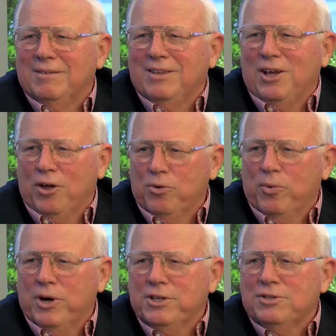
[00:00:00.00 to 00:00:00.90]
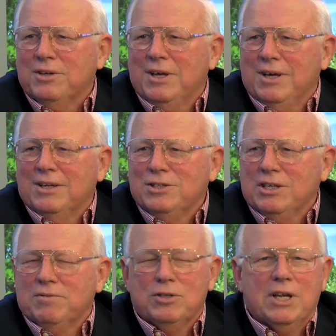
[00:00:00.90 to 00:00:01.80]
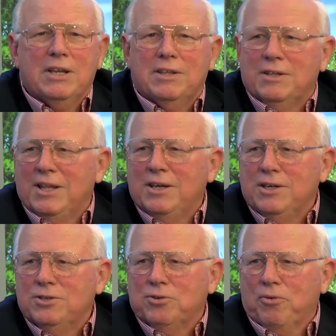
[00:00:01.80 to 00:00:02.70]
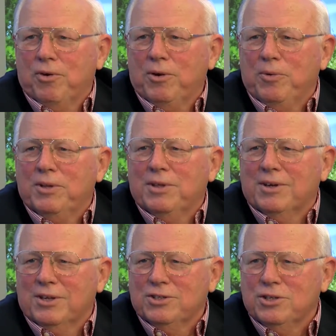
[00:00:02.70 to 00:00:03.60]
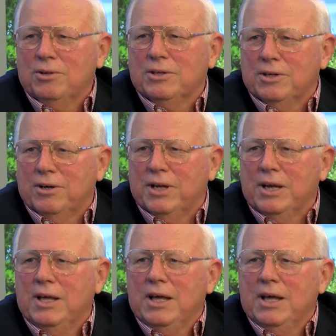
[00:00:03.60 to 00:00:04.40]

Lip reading: the other ones and see if there's any that they disagree with the consultant on.